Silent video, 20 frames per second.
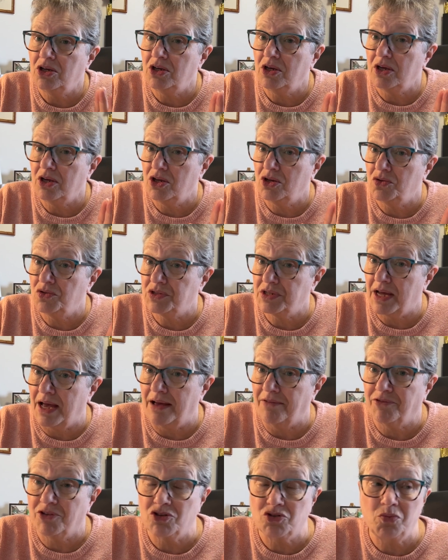used to
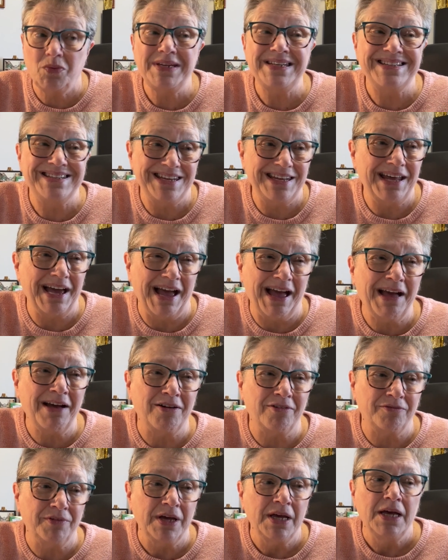have, because we did
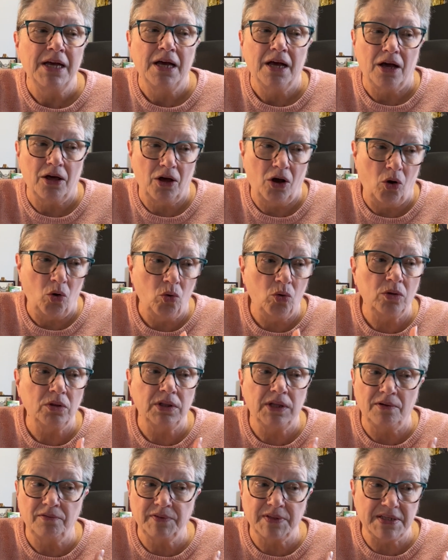have a whole
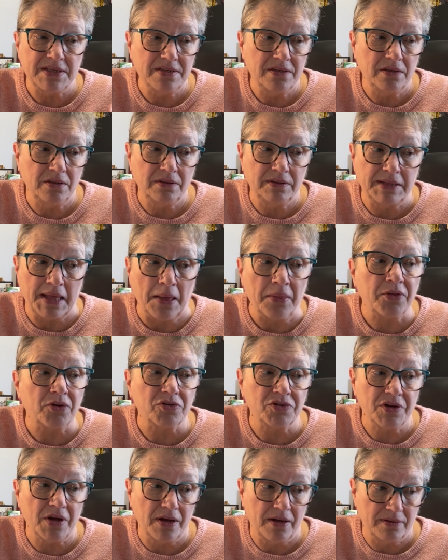lovely
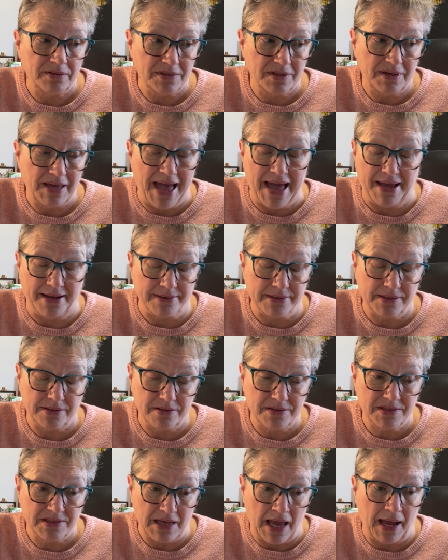leatherette
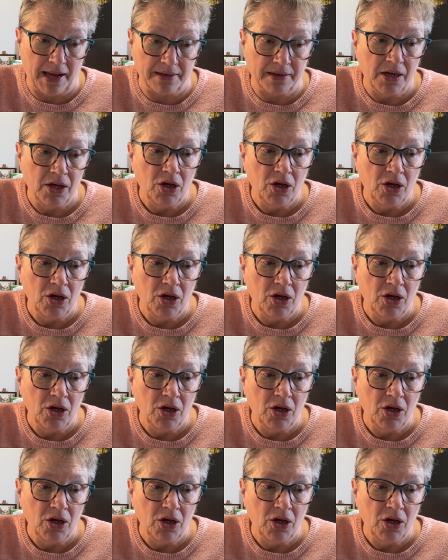set,